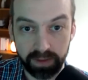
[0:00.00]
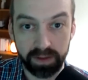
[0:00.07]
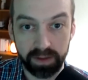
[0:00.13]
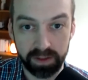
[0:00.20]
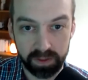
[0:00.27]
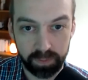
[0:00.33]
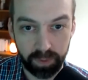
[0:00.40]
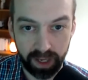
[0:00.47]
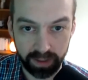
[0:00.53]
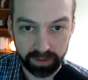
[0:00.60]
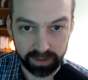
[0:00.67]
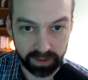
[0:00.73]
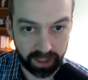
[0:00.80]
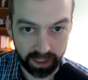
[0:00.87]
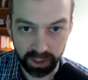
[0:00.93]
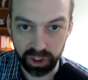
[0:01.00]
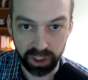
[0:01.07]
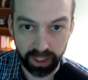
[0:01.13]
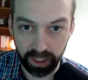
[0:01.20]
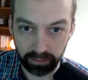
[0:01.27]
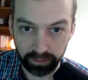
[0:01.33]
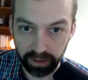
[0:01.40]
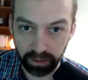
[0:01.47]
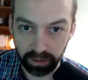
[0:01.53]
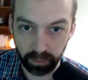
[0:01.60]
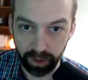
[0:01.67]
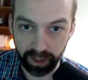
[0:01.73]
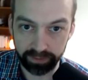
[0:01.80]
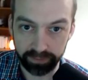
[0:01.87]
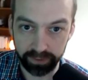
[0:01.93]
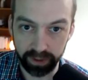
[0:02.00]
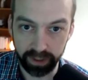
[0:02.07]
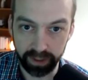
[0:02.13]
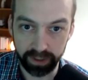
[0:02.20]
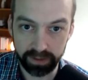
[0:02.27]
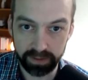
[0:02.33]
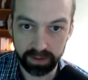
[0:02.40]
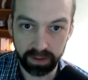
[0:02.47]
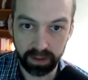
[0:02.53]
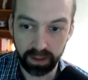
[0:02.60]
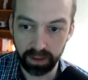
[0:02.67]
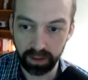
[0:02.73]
in this space in engineering or whatever it is,